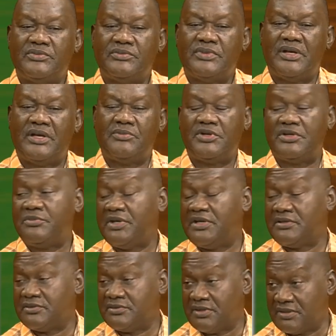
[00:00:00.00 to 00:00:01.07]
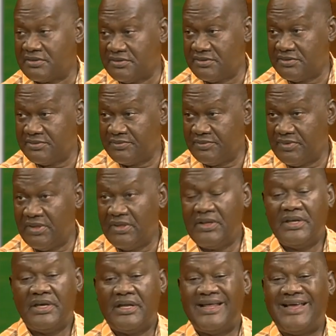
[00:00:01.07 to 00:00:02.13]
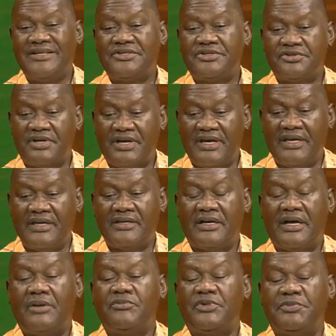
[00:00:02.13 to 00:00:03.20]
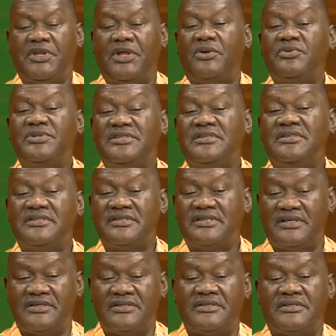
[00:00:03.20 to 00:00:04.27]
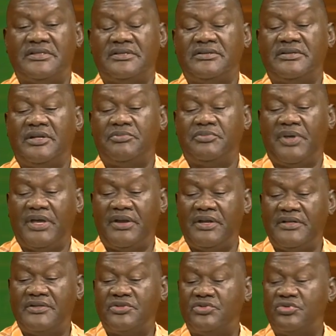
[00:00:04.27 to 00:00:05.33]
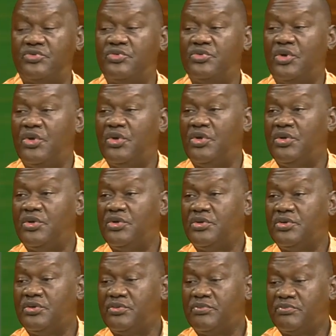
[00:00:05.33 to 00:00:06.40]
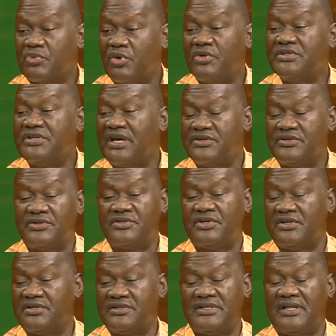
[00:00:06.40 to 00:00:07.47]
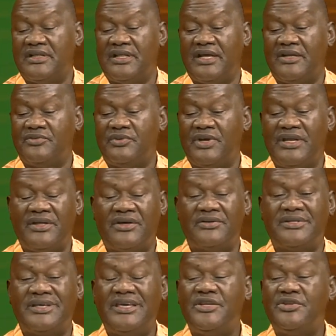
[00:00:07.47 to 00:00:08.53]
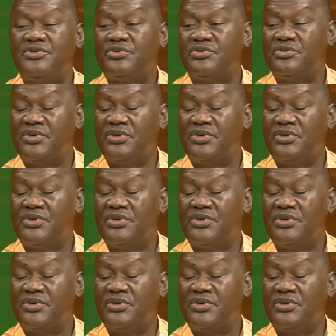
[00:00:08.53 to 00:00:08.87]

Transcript: I'm not a medical doctor, and I try, I mean, I always insist that parents who contact us understand that we're not into